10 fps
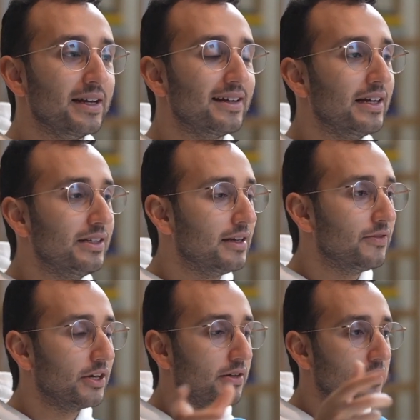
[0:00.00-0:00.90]

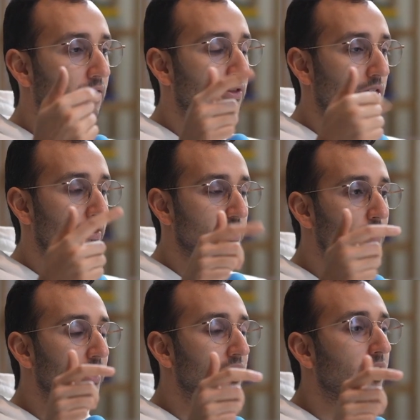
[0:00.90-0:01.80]
There's this
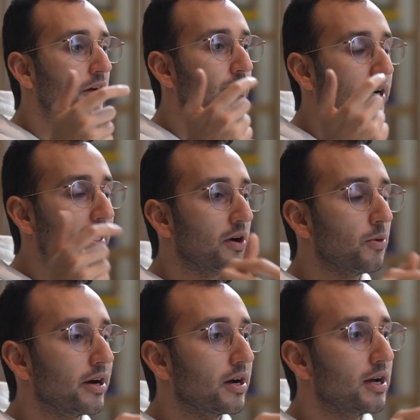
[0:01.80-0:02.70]
weird thing going on right now
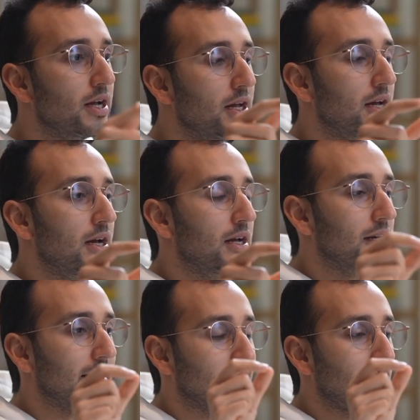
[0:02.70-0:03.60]
where,
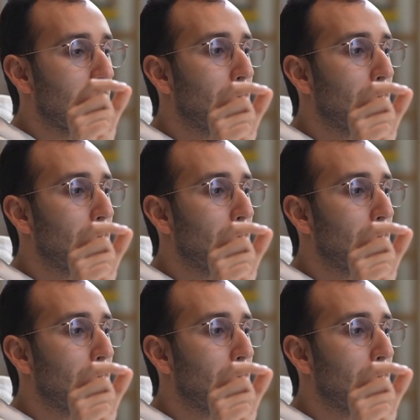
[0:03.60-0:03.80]
like,